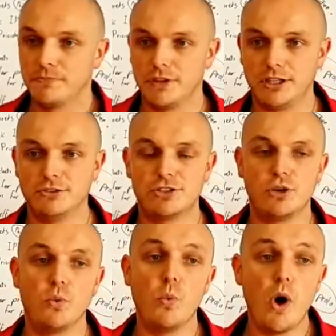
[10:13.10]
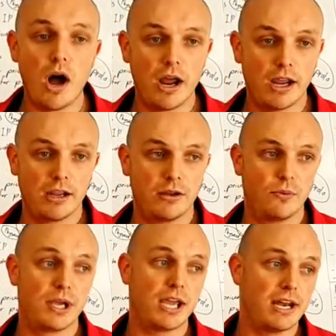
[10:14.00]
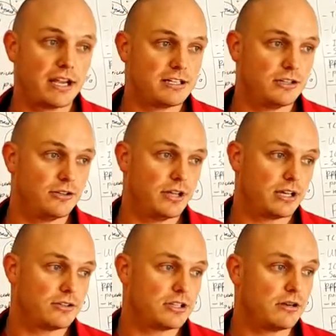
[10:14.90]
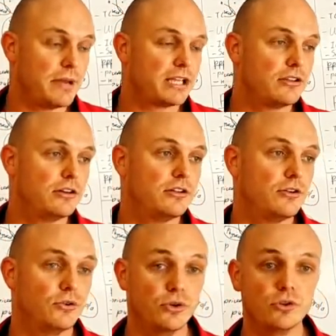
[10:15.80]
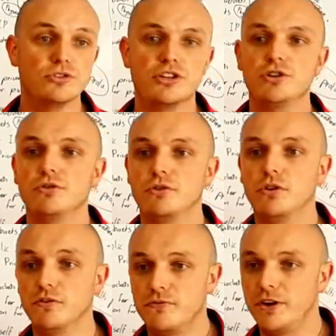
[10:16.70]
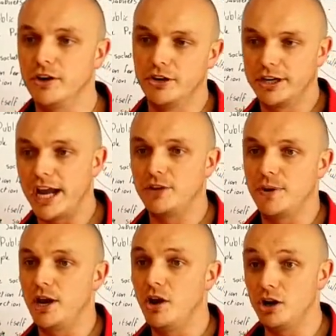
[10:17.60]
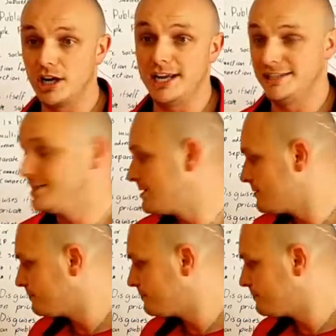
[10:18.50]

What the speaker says: Then you'll see why we can actually do that, because that'll make the rules that you configure on a gateway a lot less.